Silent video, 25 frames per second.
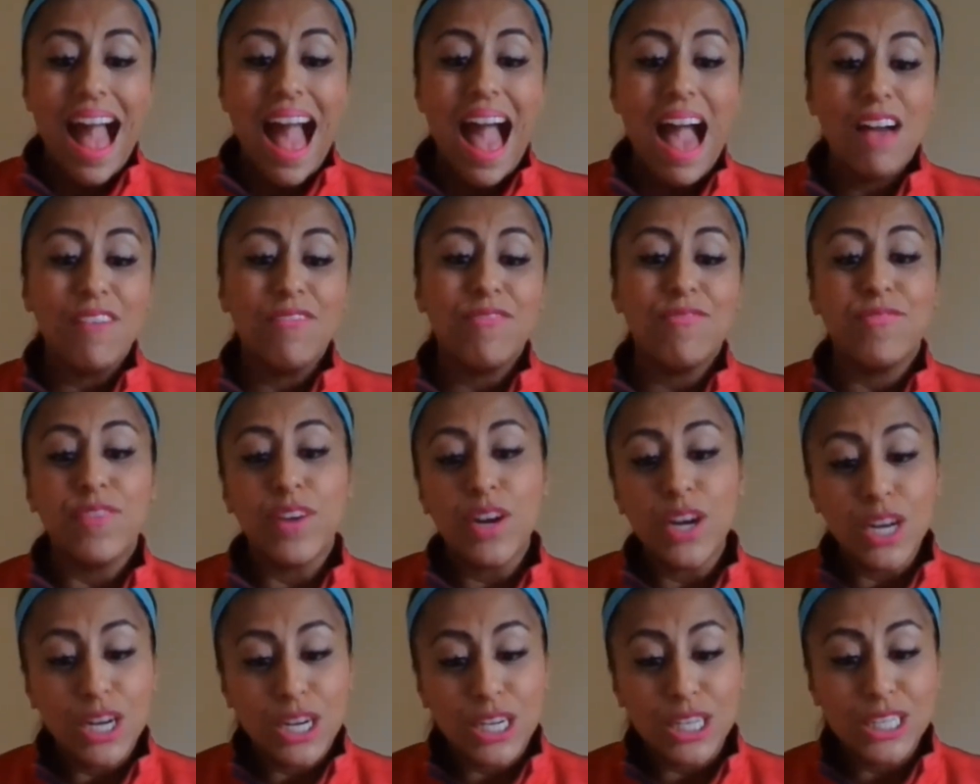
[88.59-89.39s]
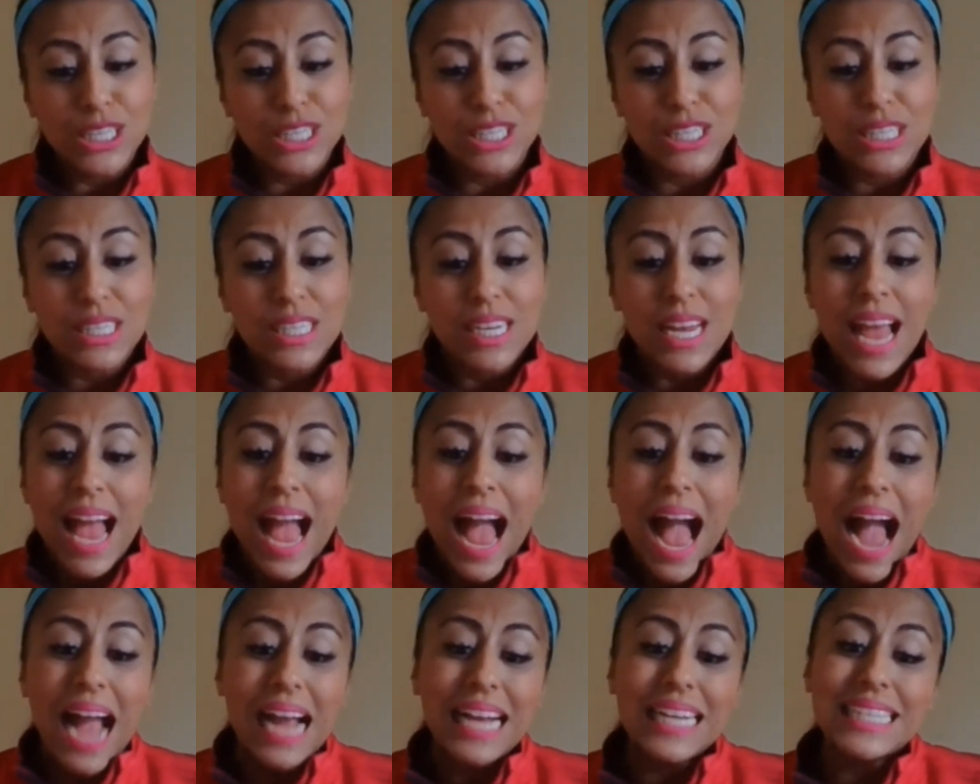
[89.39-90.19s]
At first,
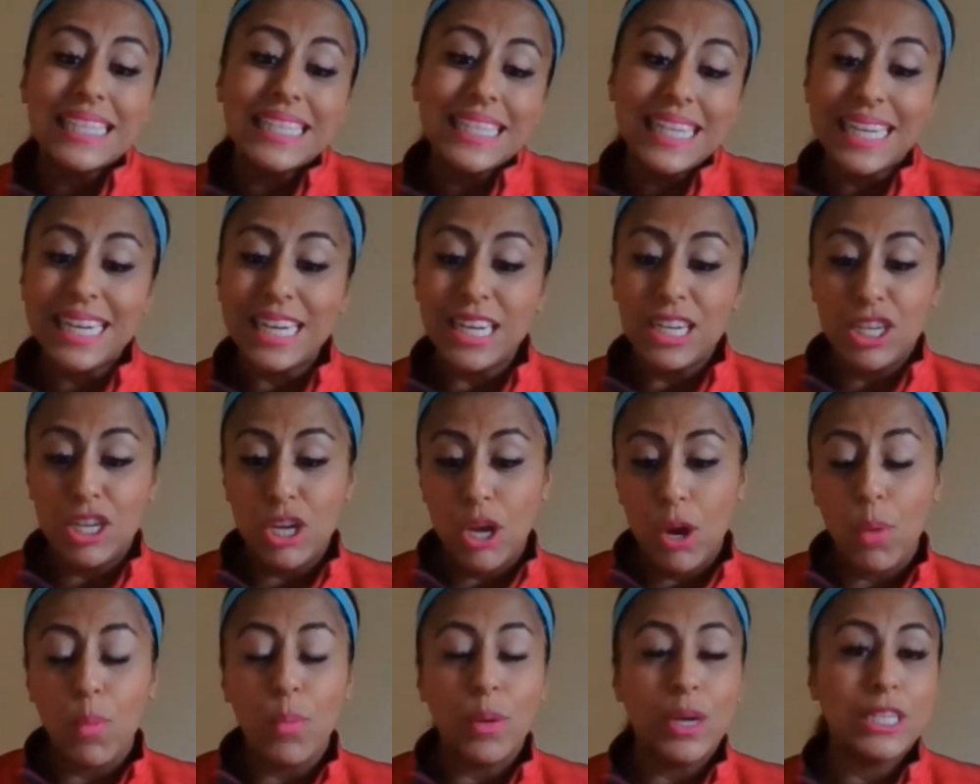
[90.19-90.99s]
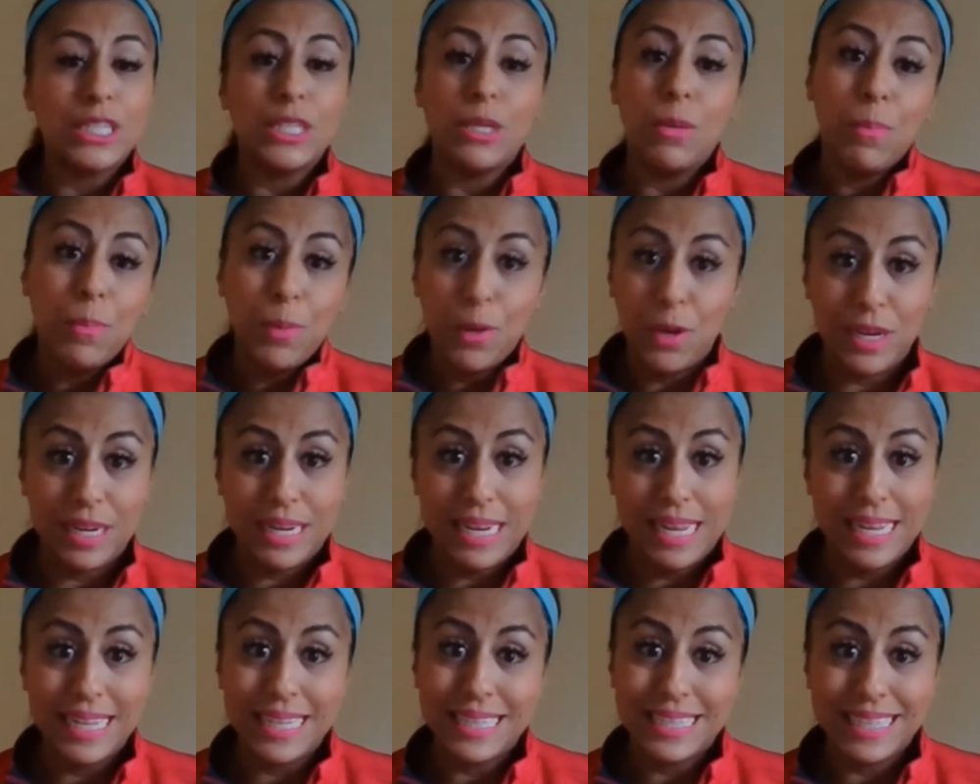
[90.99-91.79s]
I didn't know where to put
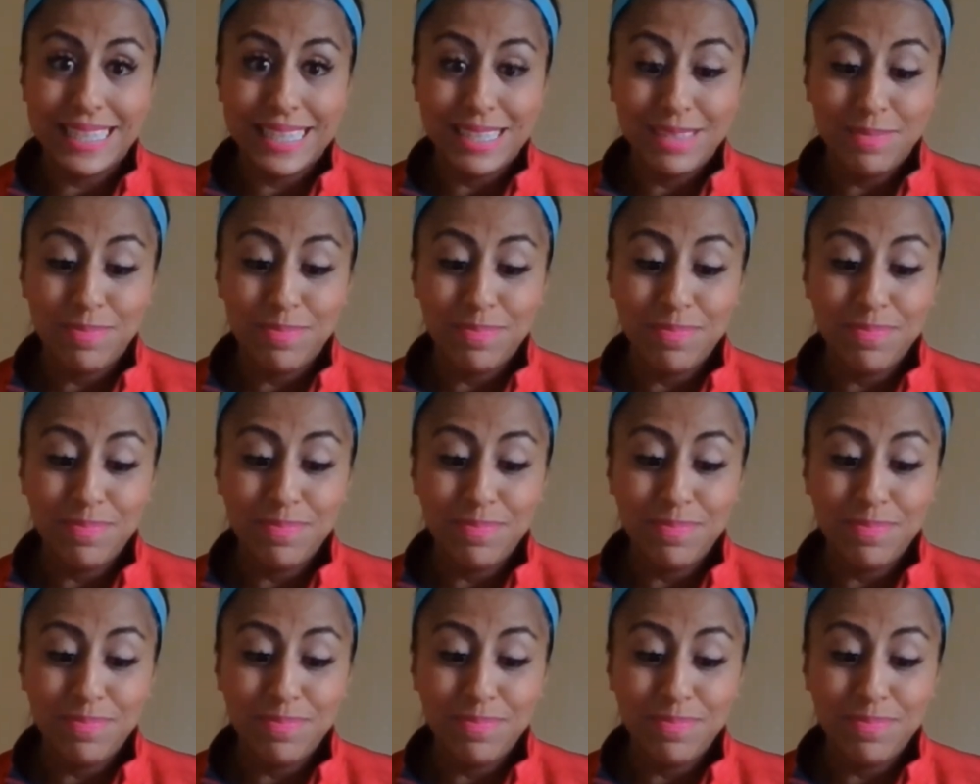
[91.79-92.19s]
it,